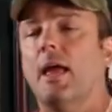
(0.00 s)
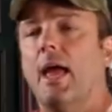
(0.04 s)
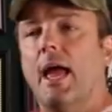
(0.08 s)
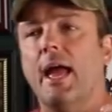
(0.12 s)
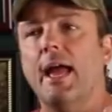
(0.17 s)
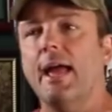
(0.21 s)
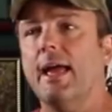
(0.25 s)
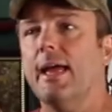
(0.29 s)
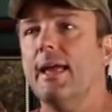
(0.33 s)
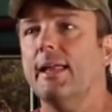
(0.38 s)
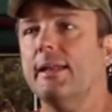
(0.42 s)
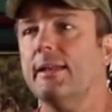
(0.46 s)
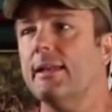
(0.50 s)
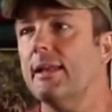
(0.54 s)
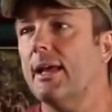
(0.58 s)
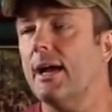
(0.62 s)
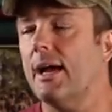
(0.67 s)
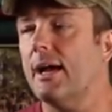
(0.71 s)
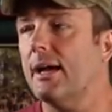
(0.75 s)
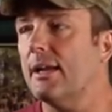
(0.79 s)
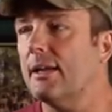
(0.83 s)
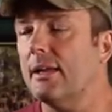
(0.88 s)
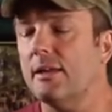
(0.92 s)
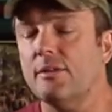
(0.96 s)

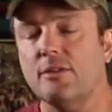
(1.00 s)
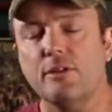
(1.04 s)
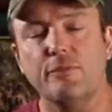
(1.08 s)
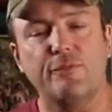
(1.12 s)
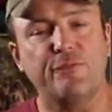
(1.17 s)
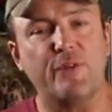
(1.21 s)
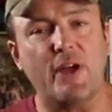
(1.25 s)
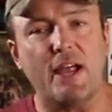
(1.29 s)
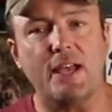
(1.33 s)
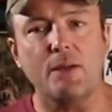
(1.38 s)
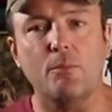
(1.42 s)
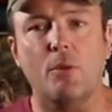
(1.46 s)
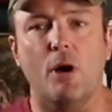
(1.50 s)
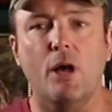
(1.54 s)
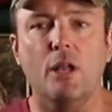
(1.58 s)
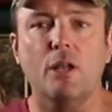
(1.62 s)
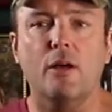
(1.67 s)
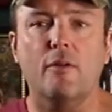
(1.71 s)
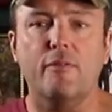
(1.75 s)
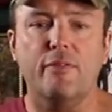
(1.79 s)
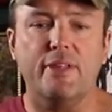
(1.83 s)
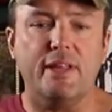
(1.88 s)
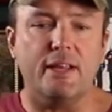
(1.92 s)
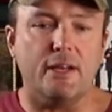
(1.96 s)
And you find them all
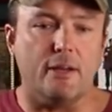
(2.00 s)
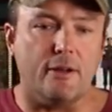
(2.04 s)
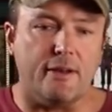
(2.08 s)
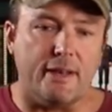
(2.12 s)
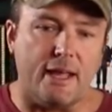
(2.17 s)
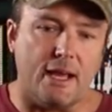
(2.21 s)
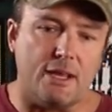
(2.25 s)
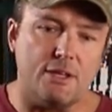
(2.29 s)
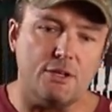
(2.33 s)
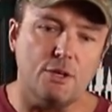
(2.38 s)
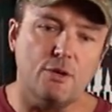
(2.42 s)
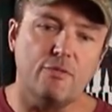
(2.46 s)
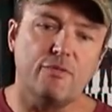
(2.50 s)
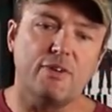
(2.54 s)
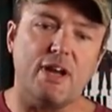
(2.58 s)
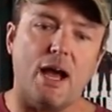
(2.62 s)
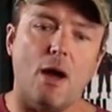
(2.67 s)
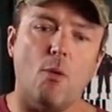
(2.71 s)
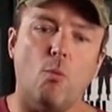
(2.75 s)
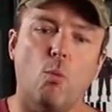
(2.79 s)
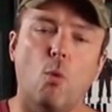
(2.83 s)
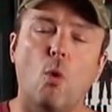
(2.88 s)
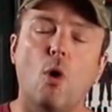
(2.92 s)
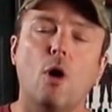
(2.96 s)
over the internet. You've
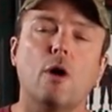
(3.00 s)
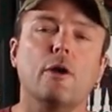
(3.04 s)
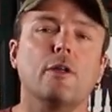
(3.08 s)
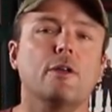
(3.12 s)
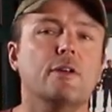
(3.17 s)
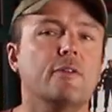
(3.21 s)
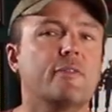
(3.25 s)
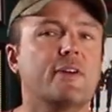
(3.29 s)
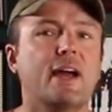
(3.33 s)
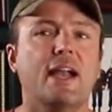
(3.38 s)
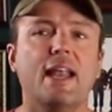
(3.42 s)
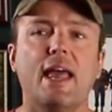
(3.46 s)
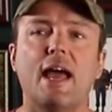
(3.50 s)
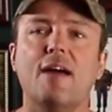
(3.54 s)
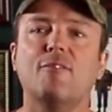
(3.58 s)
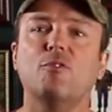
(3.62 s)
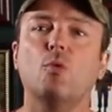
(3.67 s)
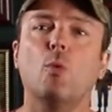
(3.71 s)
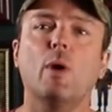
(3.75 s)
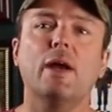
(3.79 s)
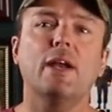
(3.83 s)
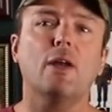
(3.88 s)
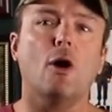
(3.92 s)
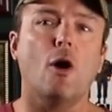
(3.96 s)
got water. You've got to have a
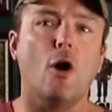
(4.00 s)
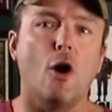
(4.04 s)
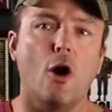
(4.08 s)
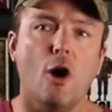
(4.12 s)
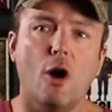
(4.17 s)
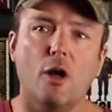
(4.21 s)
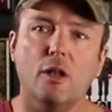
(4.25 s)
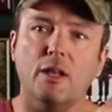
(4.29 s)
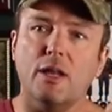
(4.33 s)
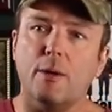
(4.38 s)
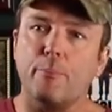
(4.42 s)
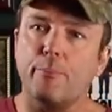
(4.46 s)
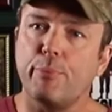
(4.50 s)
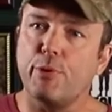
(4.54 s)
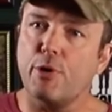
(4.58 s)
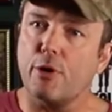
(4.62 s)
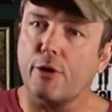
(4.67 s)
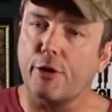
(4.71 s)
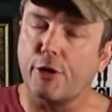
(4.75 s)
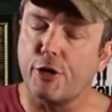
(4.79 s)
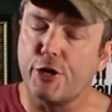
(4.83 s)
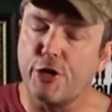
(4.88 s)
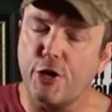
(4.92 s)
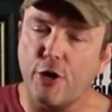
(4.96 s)
way to haul it,
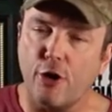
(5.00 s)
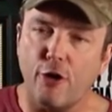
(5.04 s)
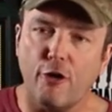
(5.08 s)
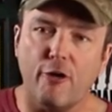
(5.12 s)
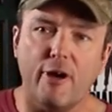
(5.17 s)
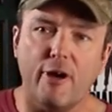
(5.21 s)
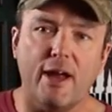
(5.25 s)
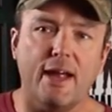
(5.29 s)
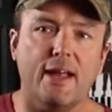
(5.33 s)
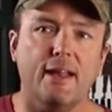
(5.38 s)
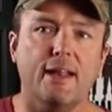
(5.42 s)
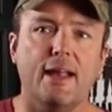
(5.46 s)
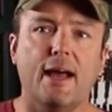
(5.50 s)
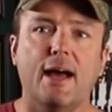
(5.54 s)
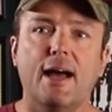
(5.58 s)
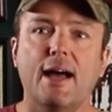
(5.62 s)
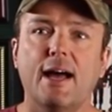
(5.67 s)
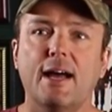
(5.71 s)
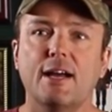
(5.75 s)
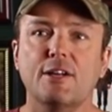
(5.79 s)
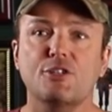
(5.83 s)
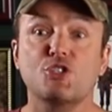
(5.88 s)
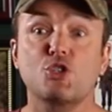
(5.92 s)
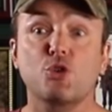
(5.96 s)
procure it,
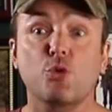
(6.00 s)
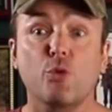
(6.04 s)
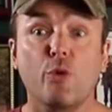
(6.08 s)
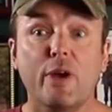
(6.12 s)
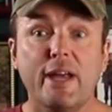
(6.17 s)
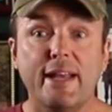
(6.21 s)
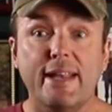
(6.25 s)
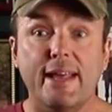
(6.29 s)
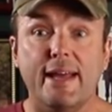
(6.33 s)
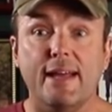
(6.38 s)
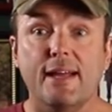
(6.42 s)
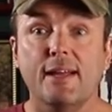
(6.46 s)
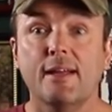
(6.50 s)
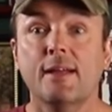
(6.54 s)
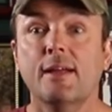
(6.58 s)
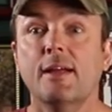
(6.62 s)
treat it.